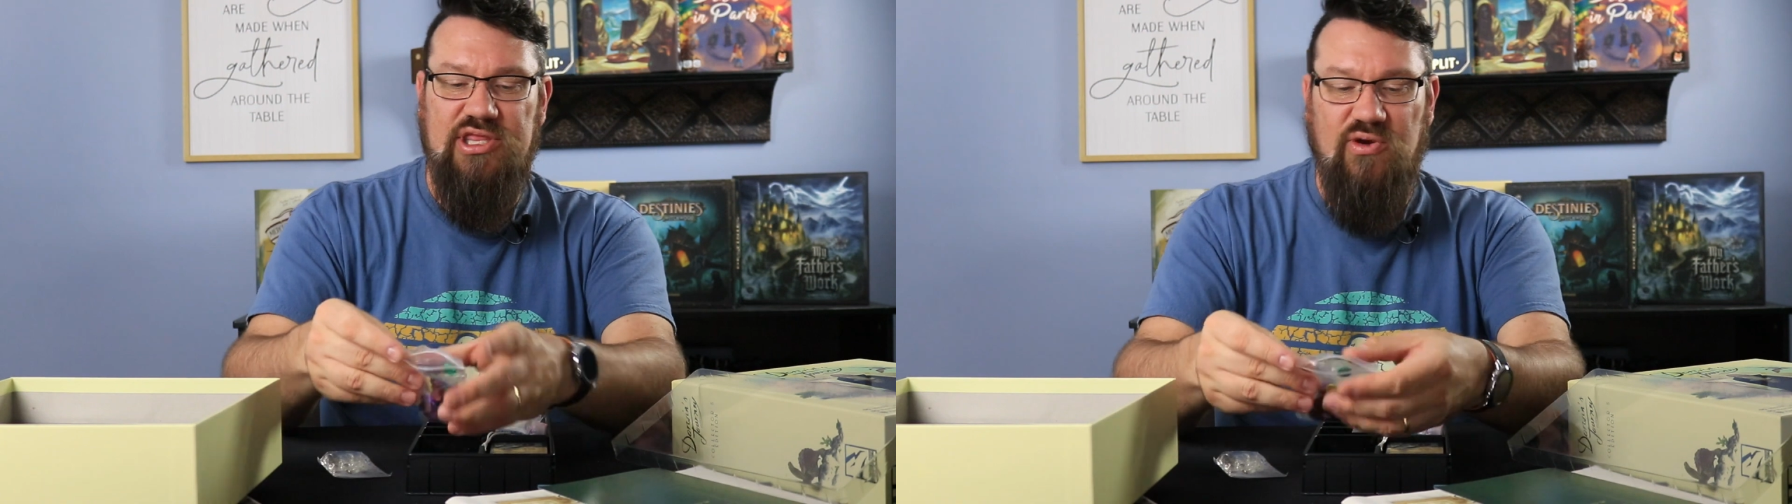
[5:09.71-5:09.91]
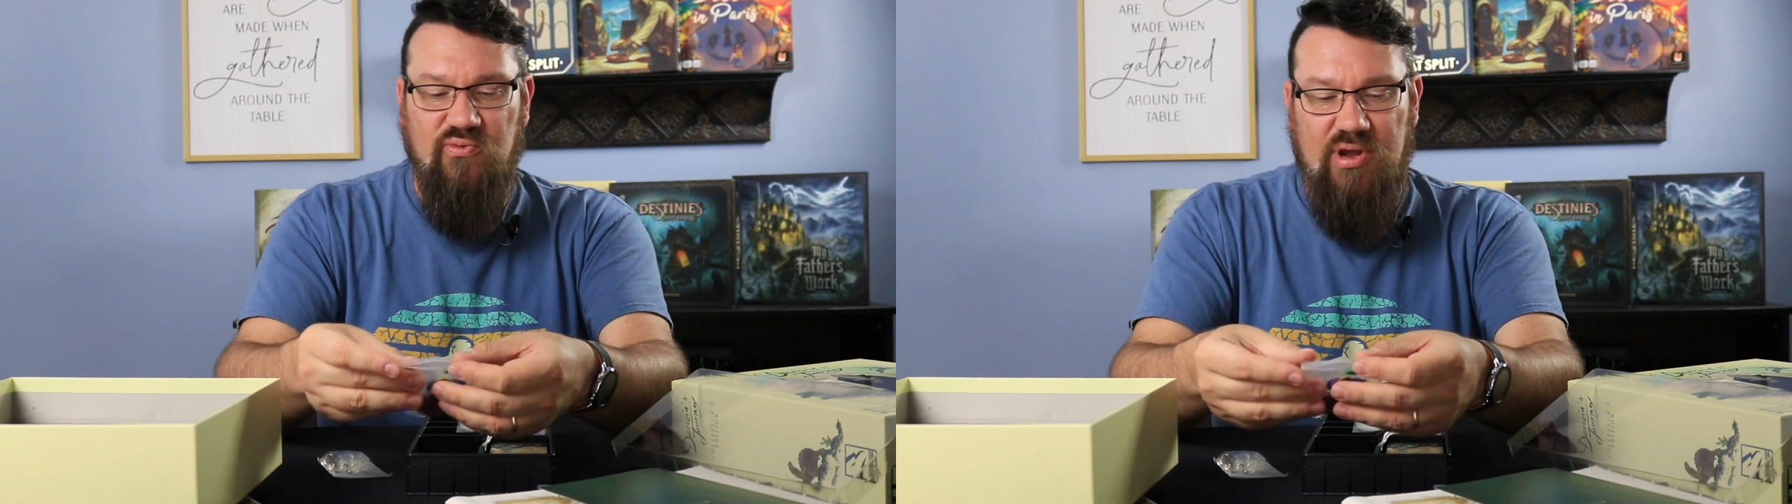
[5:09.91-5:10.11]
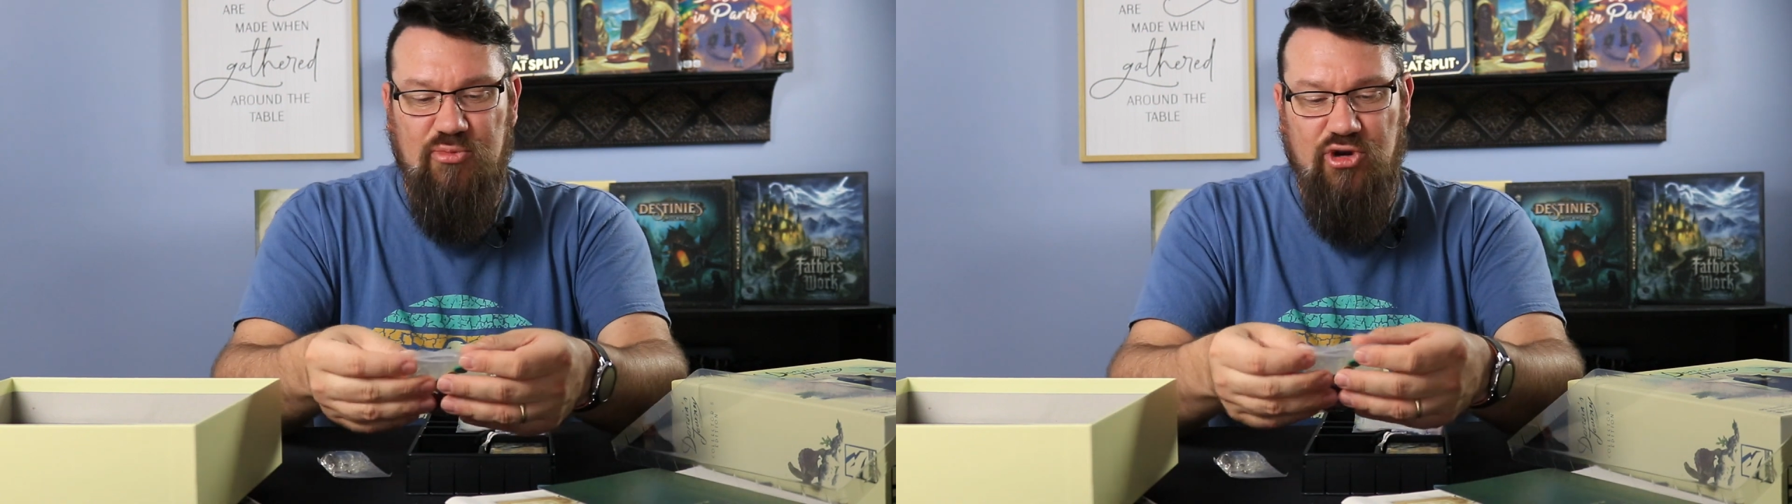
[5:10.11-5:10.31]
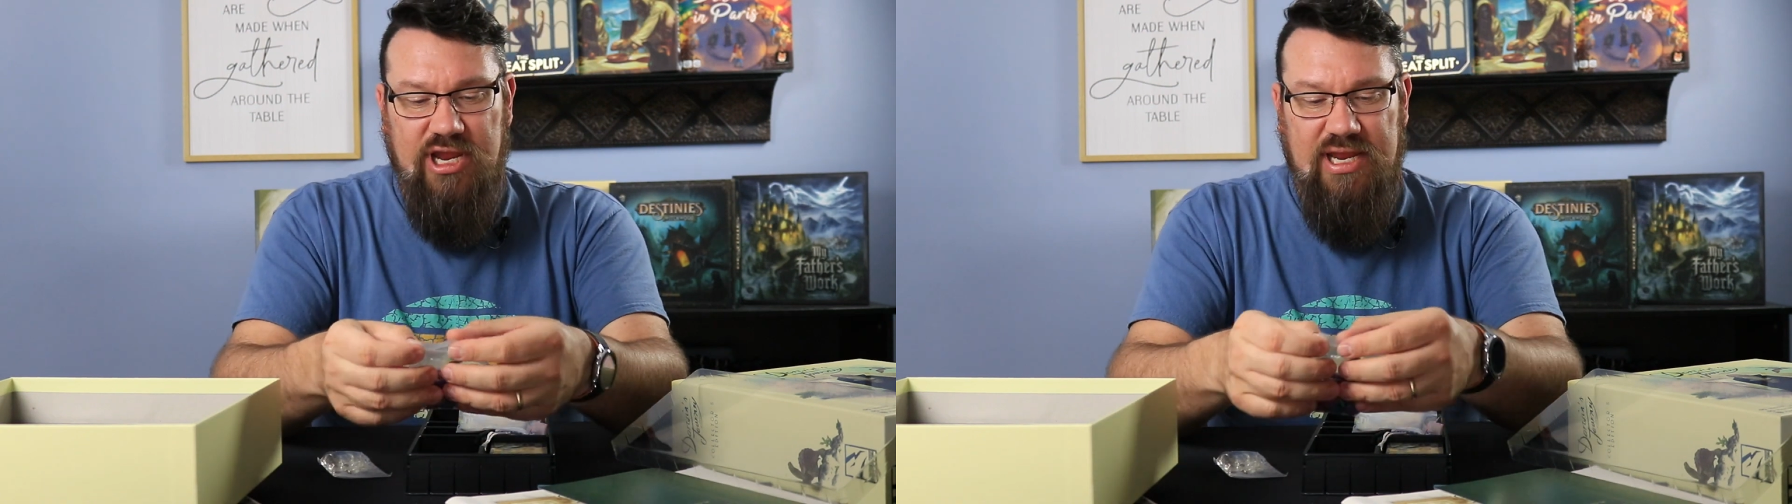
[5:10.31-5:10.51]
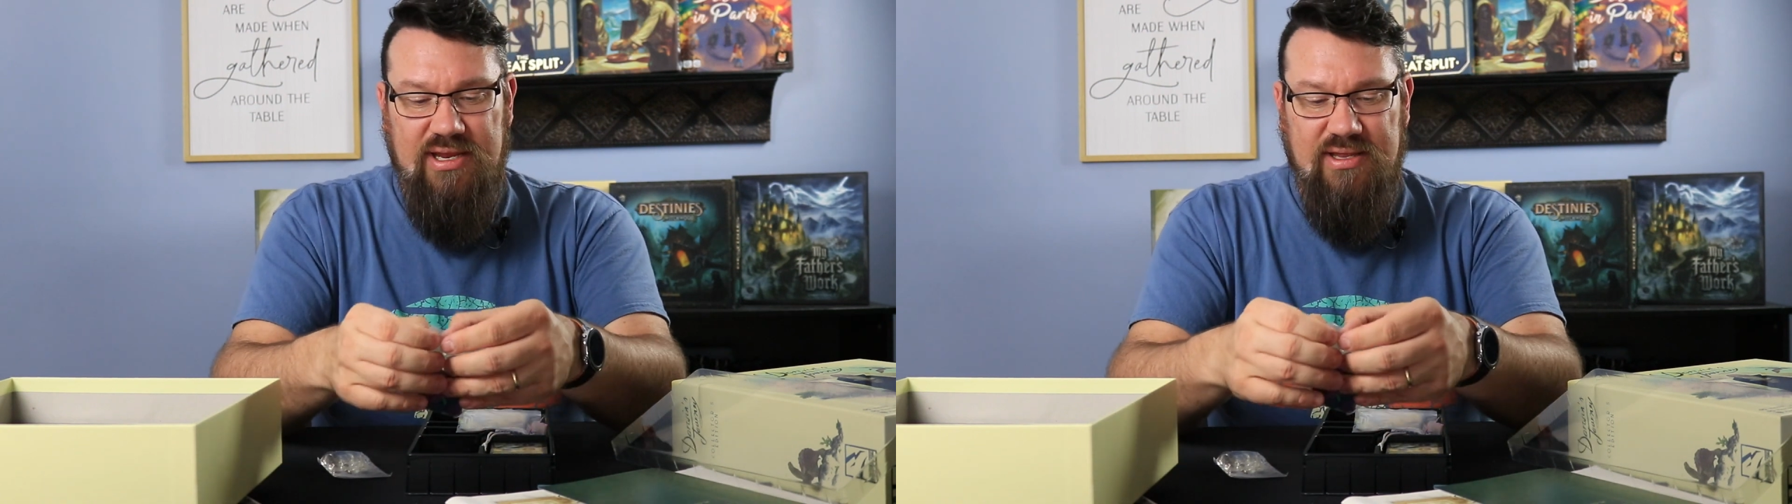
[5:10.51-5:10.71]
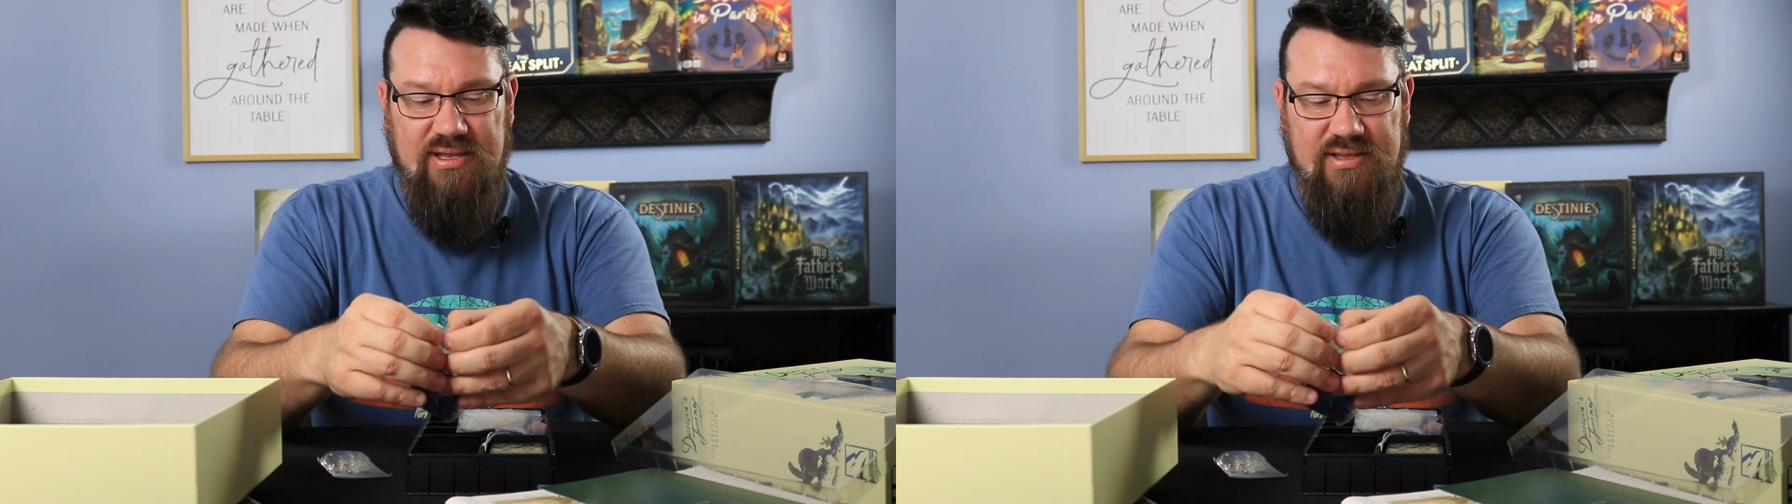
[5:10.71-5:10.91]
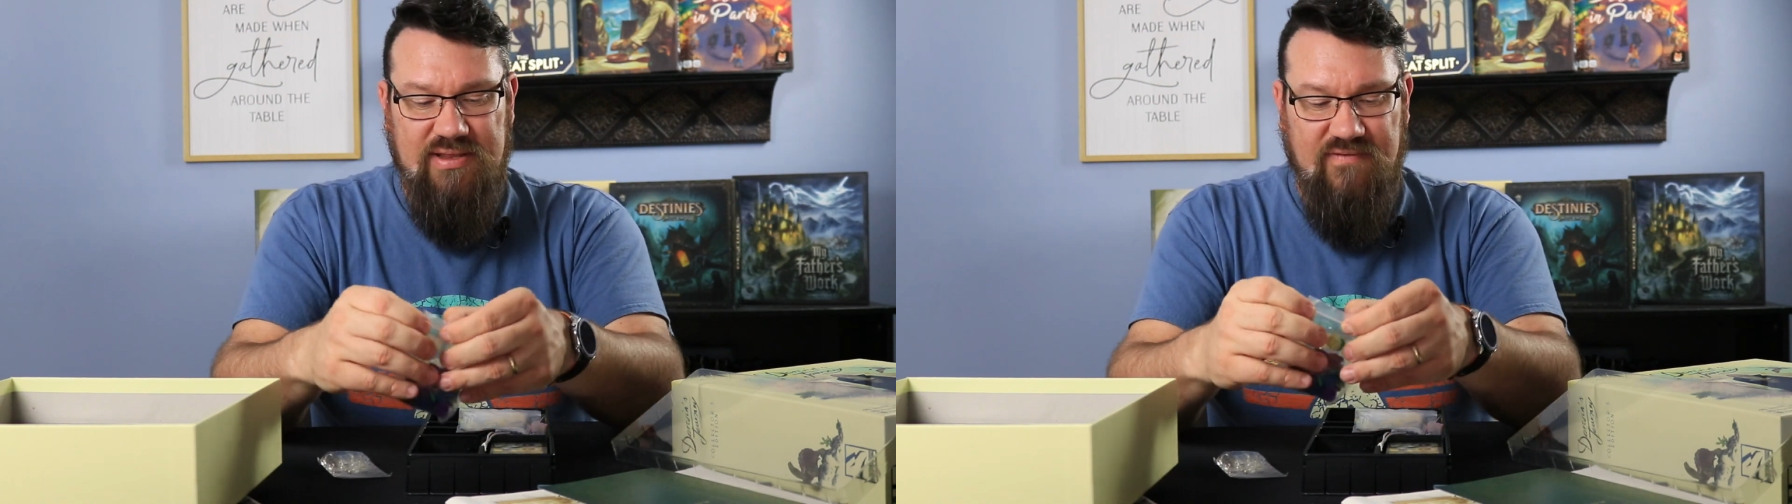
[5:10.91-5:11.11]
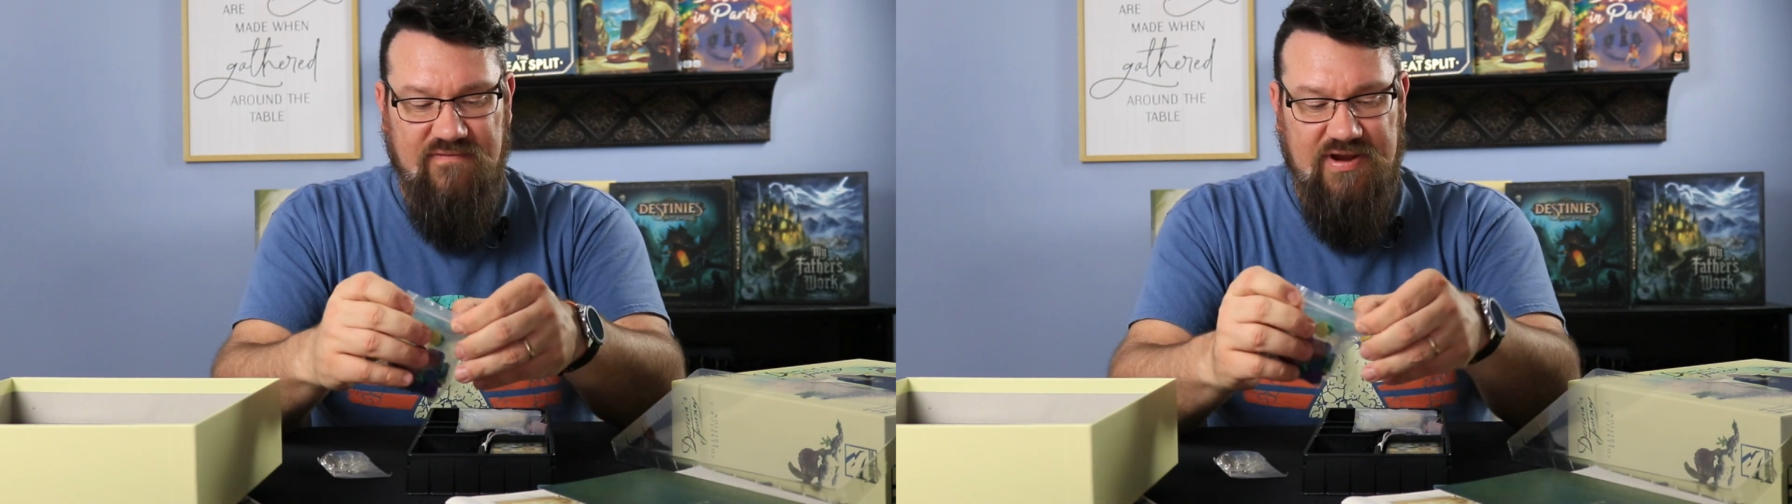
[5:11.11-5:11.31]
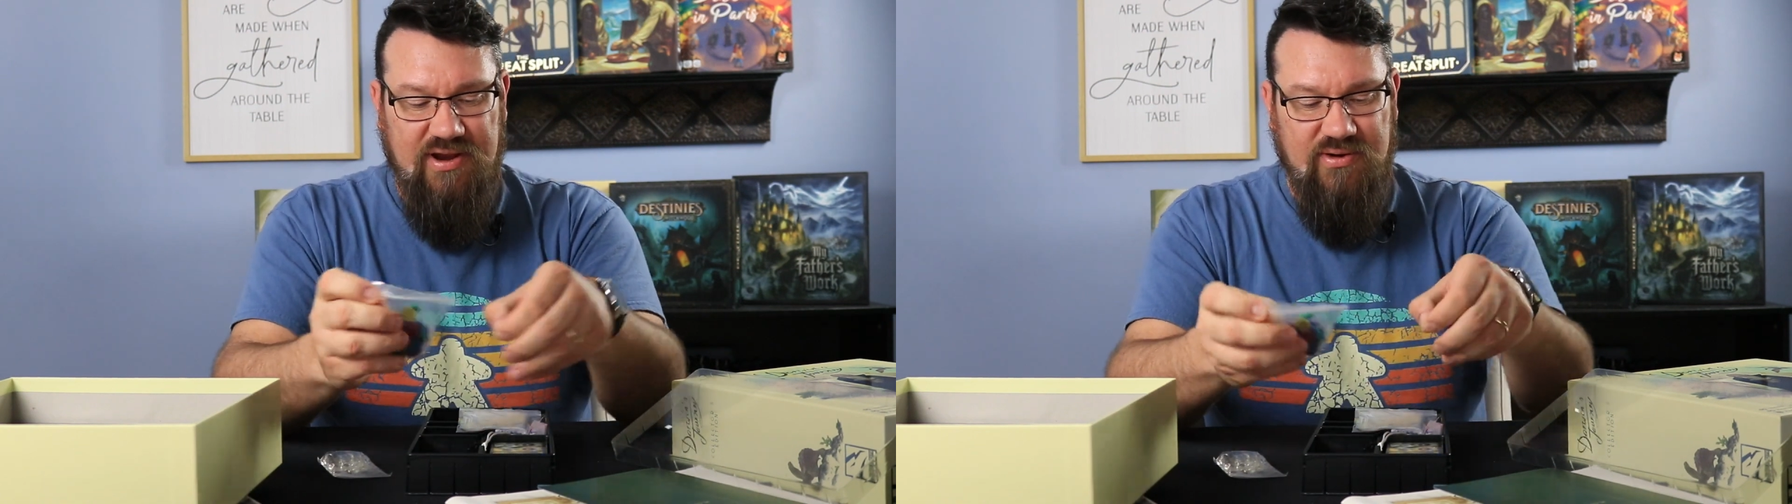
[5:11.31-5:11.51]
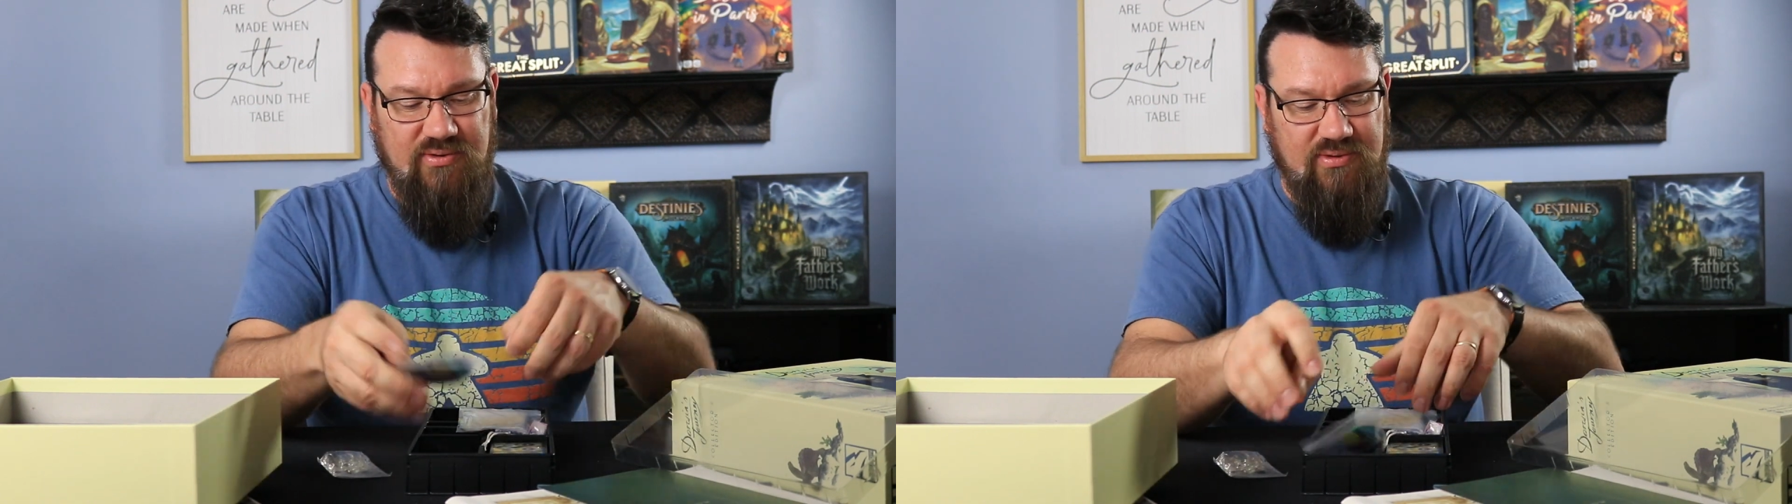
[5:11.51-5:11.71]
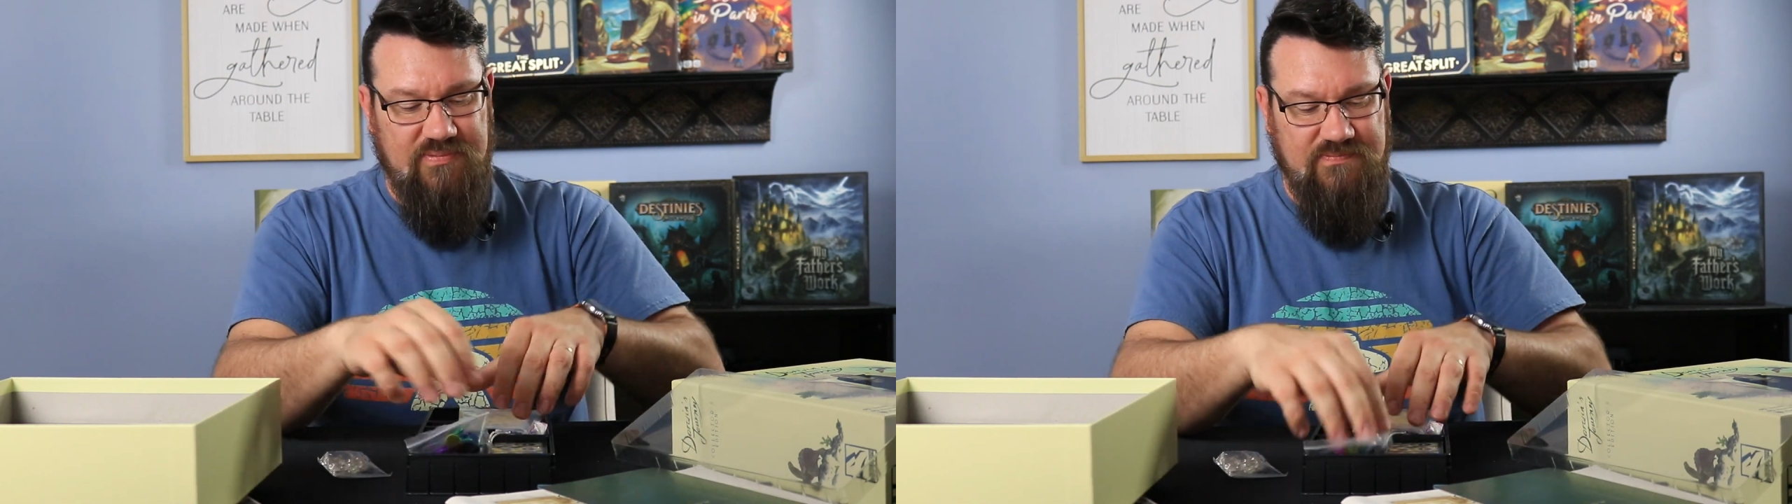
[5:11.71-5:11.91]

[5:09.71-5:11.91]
They're rubbery. They're very cool.